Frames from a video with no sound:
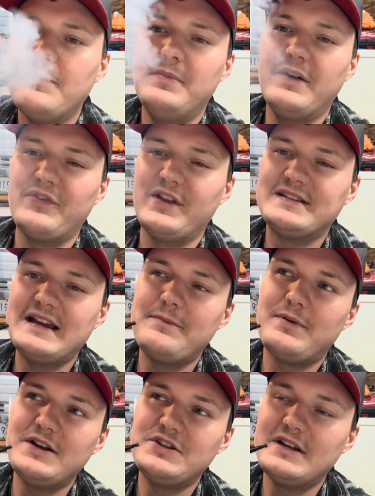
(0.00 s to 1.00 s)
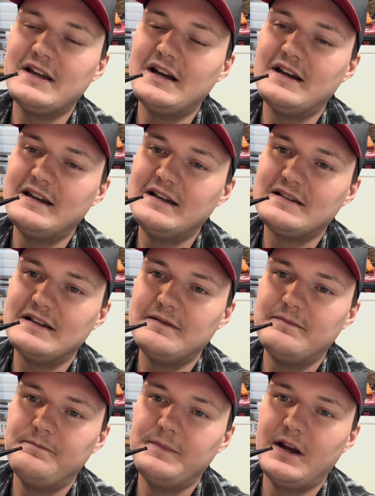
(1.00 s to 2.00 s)
for the same price, you can get a
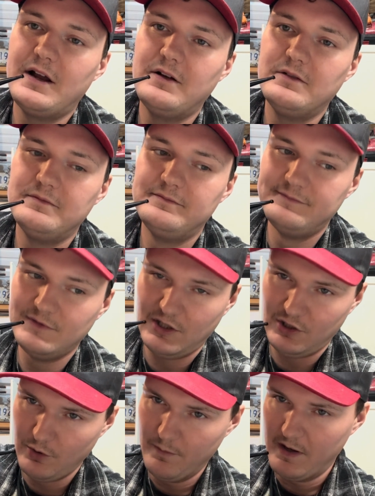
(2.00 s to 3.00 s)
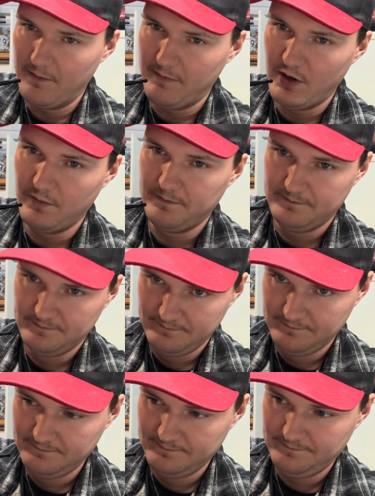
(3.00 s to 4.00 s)
decent, you know, little aluminum boat.
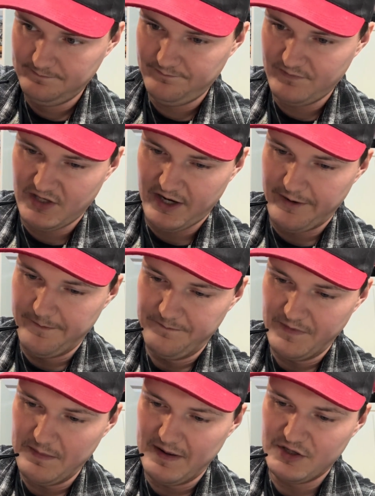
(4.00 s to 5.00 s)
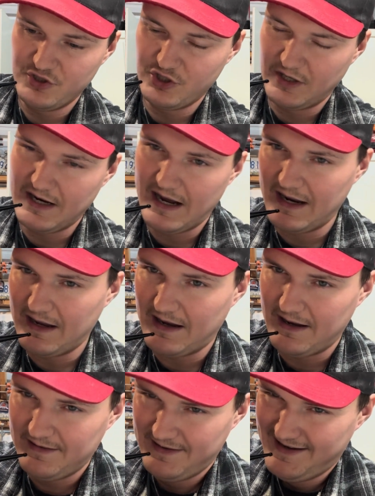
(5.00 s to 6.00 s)
So I'm not too sure. I
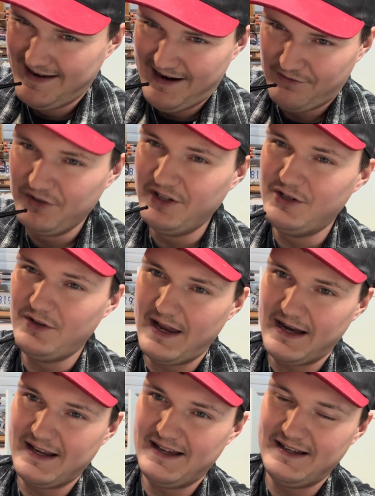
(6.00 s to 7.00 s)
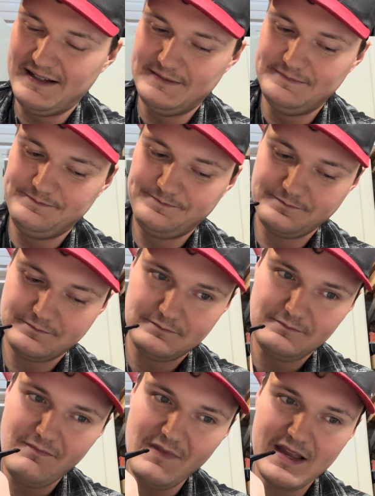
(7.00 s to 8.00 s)
really do like
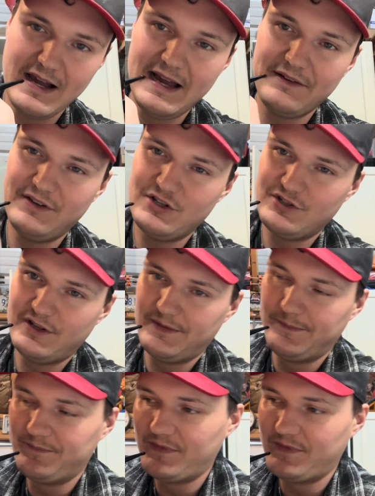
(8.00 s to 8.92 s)
kayak fishing though,